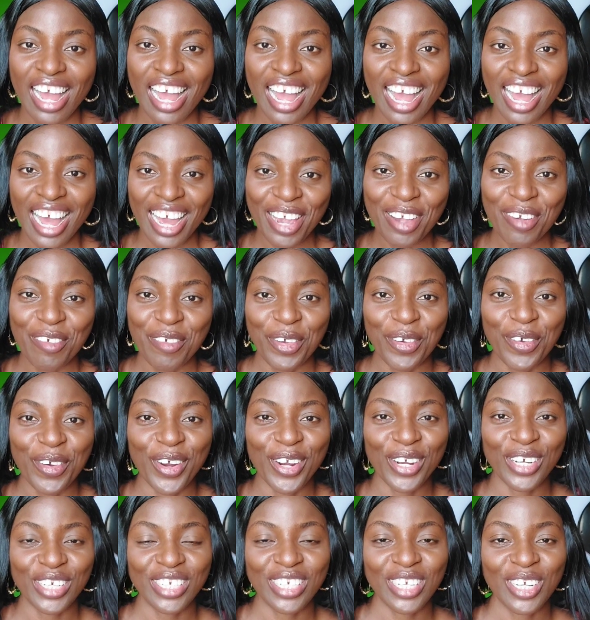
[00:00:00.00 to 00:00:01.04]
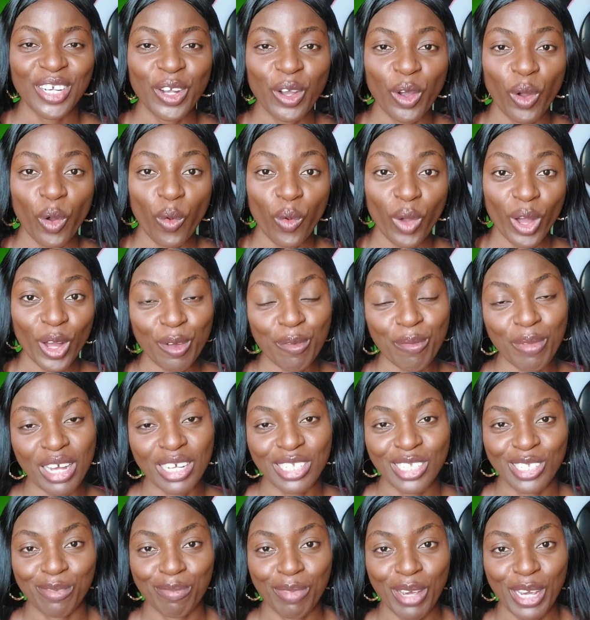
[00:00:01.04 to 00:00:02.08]
Hi everyone, welcome
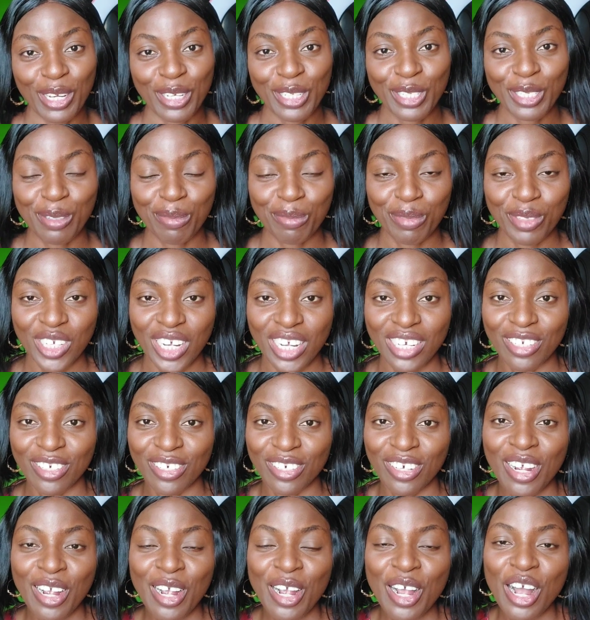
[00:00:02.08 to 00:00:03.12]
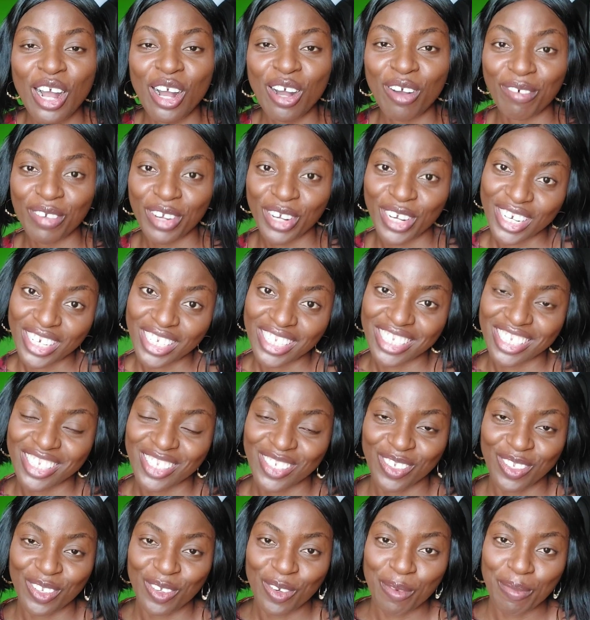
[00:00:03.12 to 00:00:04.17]
back to my YouTube channel. Of course,
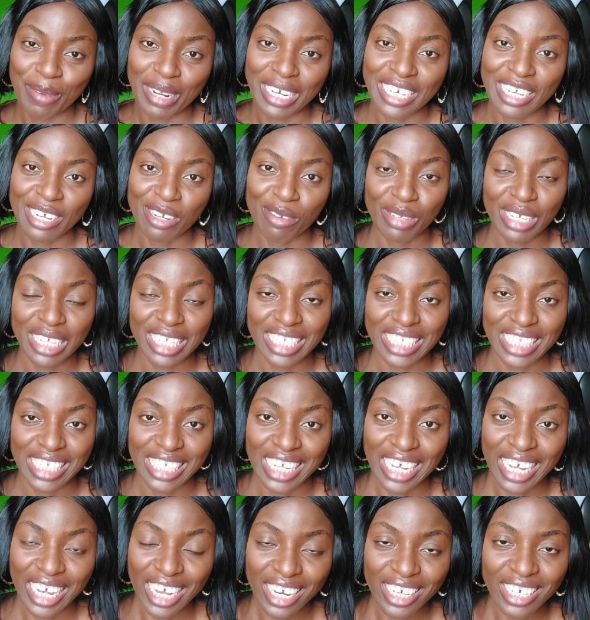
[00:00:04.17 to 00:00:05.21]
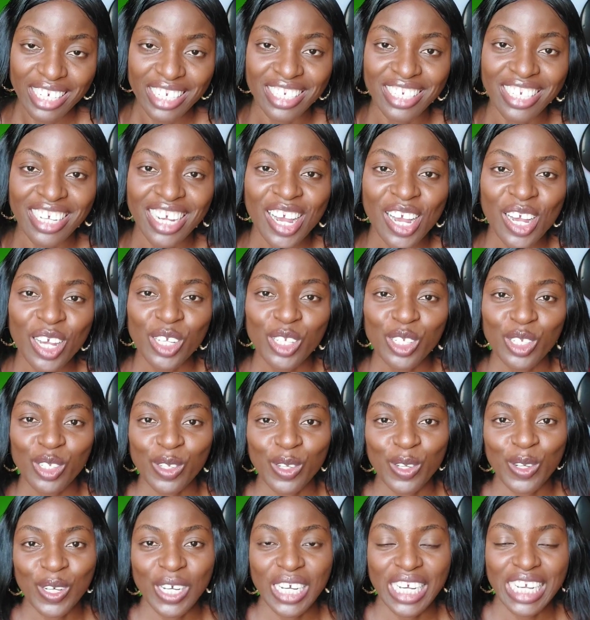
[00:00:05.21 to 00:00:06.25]
you know my name is Helen.
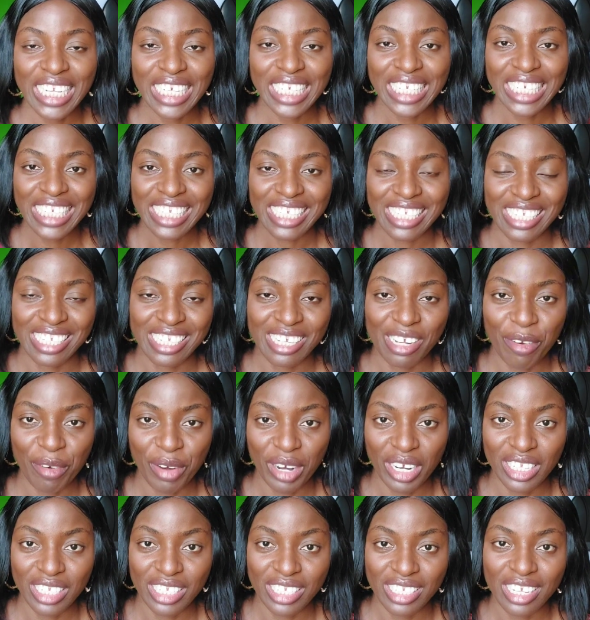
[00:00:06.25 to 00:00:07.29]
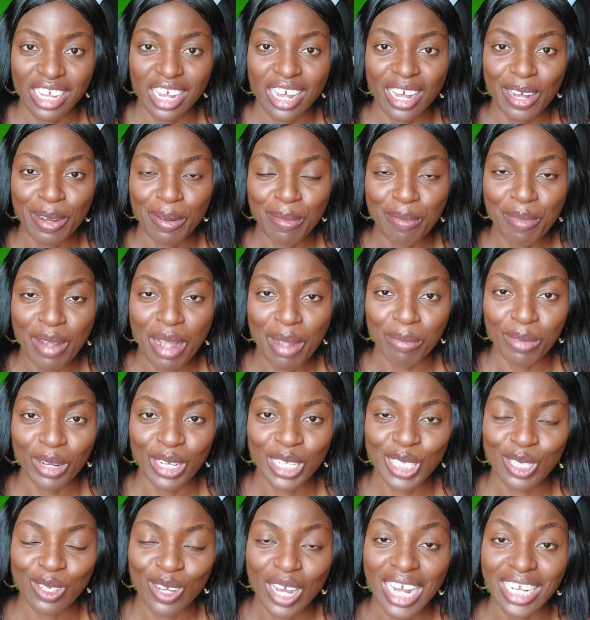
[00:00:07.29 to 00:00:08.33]
So in this series, I'm
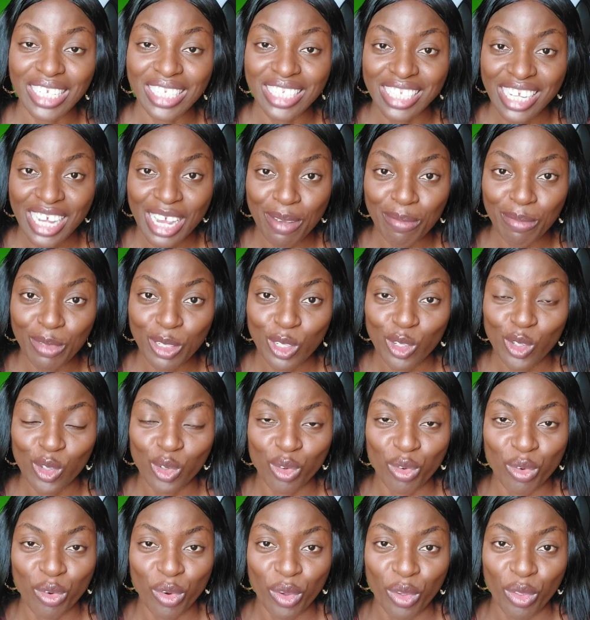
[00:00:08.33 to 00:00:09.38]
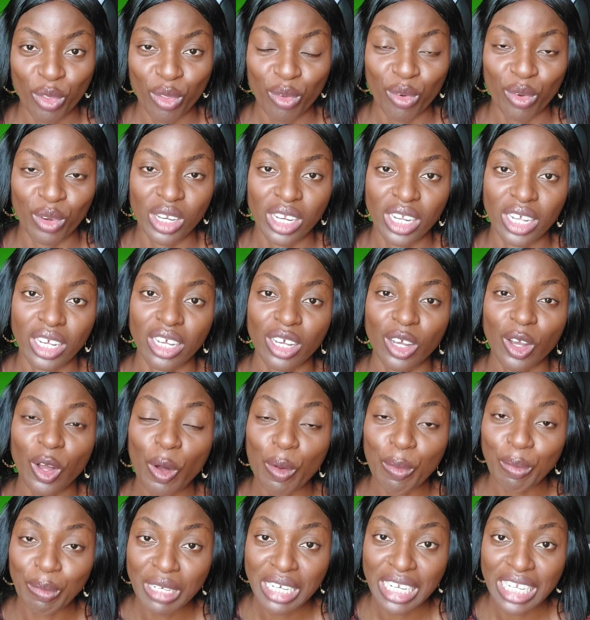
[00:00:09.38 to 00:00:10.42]
going to attempt to run through the
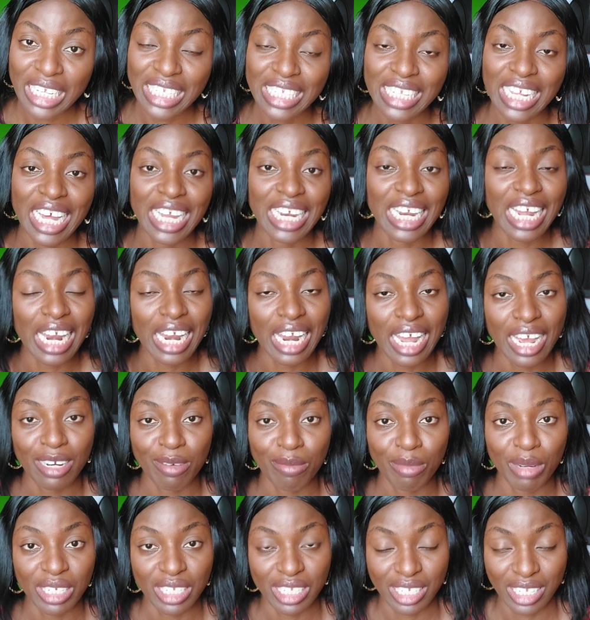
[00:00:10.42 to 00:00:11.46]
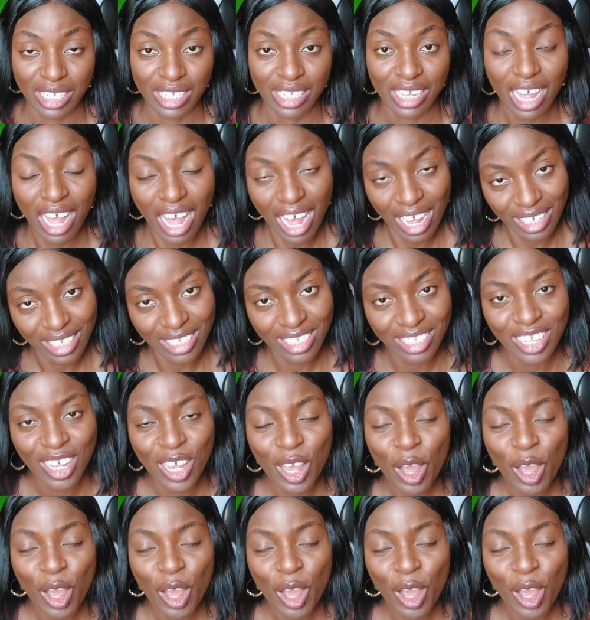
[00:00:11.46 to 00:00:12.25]
Companies and Allied Matters Act.